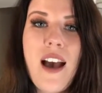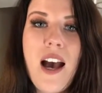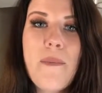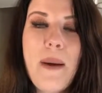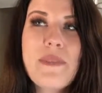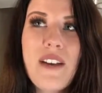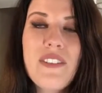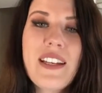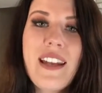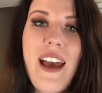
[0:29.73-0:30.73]
Um, I'm
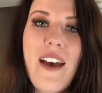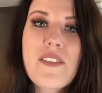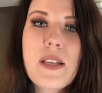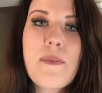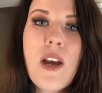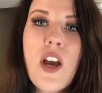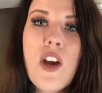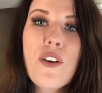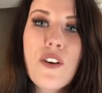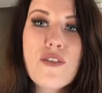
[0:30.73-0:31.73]
definitely gonna have some
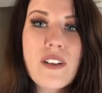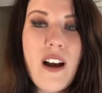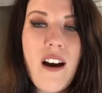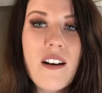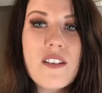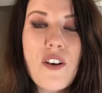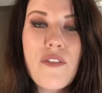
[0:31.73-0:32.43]
grocery hauls,